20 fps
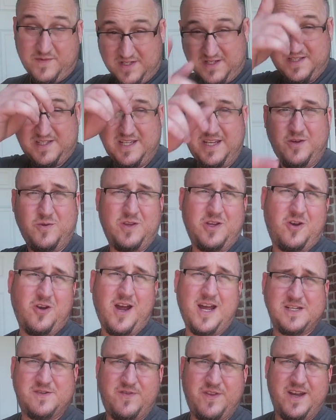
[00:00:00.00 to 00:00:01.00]
see you in the
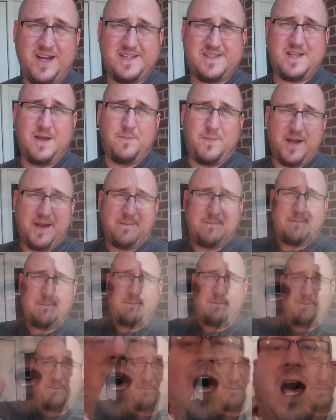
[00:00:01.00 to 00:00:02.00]
garage for the next update.
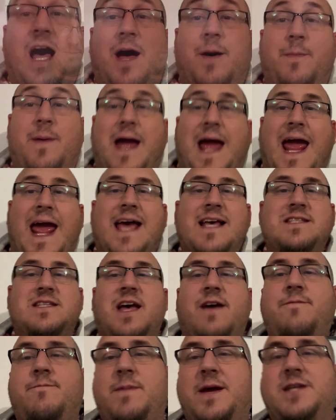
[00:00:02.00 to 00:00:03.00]
As
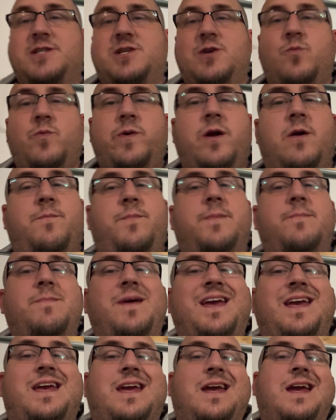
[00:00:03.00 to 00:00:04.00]
I've mentioned, we have been
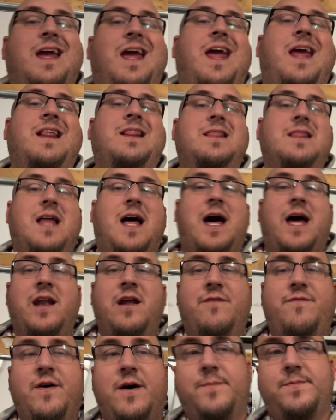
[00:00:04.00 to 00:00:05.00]
making a lot
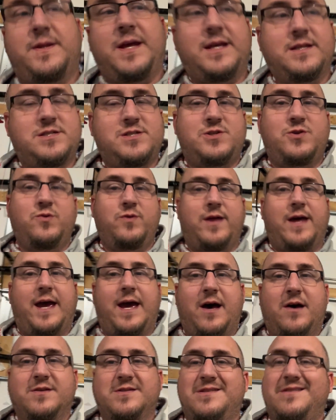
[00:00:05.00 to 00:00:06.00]
of updates to the
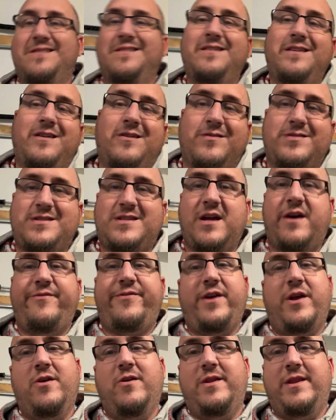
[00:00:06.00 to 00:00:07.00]
house, little stuff
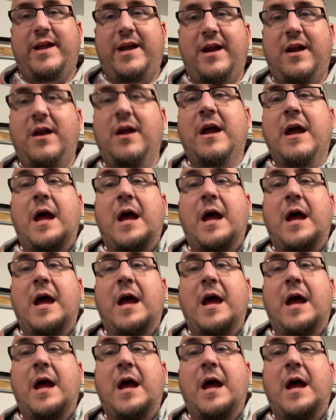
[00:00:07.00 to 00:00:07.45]
here and there,